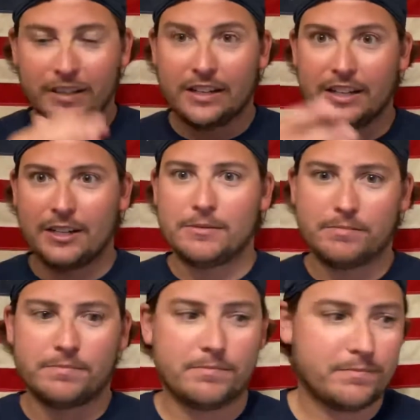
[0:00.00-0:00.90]

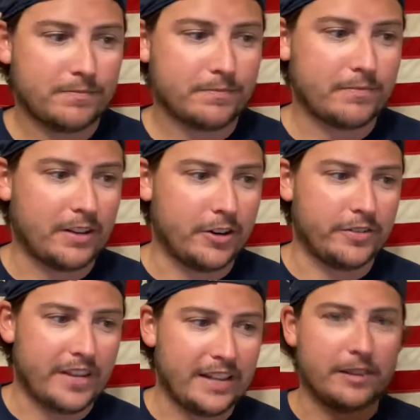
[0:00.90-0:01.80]
or
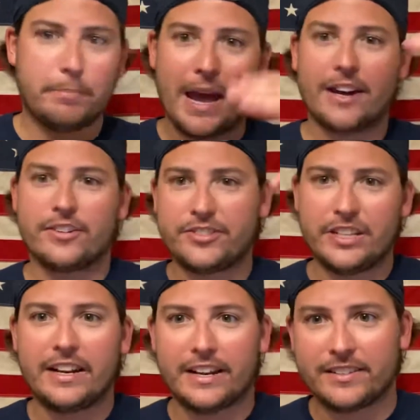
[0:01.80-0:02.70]
take the Packers to
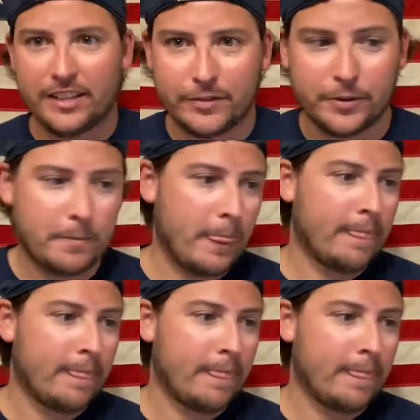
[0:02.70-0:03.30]
that next level.